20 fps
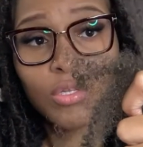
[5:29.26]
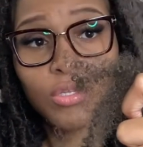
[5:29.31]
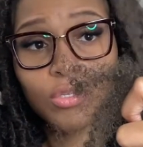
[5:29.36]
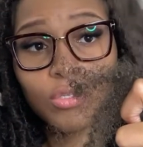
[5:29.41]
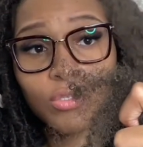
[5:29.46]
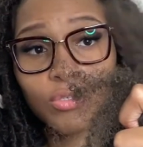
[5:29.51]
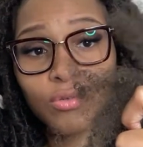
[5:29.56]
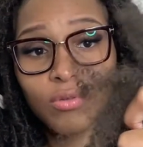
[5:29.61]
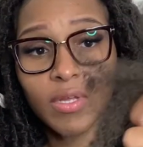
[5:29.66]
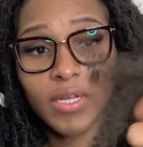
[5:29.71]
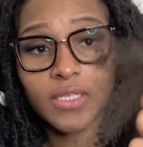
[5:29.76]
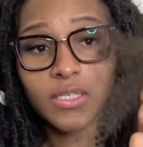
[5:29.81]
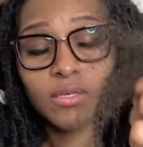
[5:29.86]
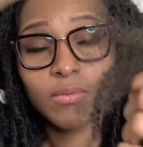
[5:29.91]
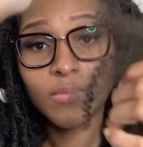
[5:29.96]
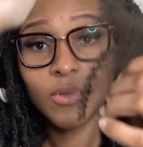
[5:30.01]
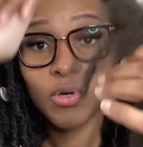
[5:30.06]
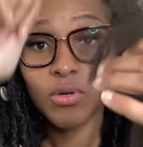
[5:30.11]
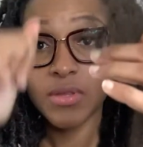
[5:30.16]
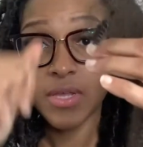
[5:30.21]
Do that to
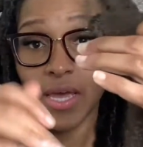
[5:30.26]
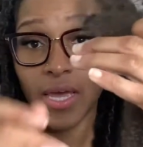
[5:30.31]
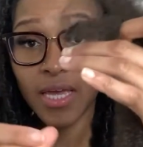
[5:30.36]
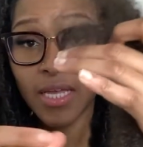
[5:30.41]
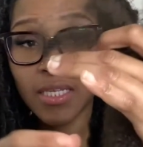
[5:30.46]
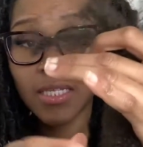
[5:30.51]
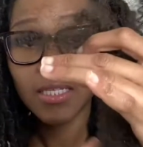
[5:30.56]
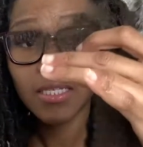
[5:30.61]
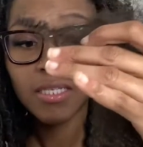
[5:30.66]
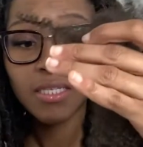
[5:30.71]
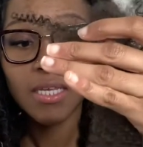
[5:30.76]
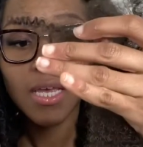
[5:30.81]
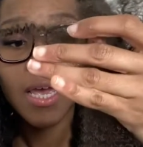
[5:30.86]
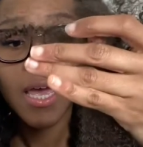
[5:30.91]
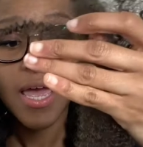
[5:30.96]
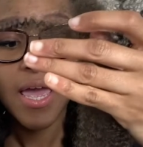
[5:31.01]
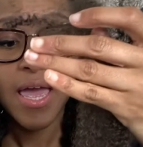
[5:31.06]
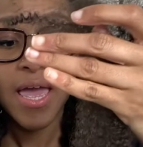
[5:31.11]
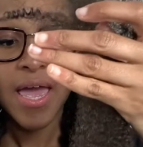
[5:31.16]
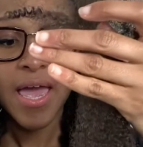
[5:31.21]
both ends.
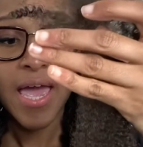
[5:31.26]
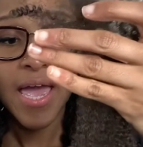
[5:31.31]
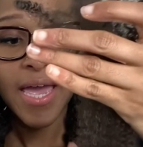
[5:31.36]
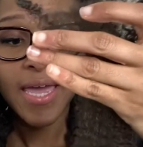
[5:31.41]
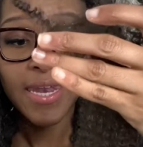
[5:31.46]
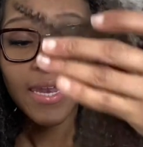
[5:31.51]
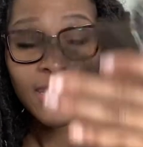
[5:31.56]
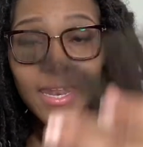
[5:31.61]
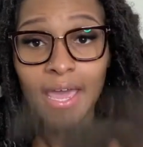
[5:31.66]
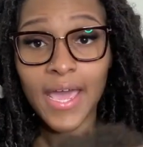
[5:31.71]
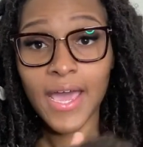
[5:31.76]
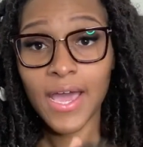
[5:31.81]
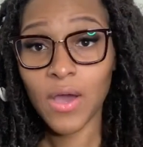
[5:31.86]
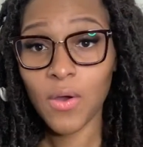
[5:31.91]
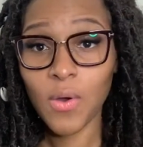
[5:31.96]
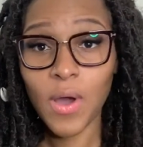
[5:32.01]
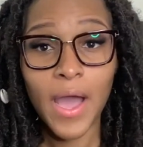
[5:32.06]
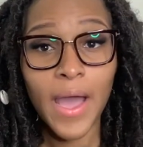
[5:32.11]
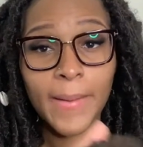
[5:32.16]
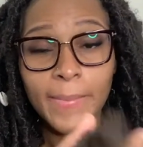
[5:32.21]
And
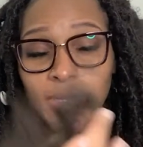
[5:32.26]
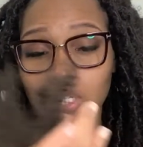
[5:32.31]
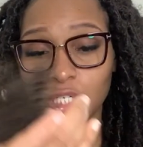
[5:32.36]
now I'm going to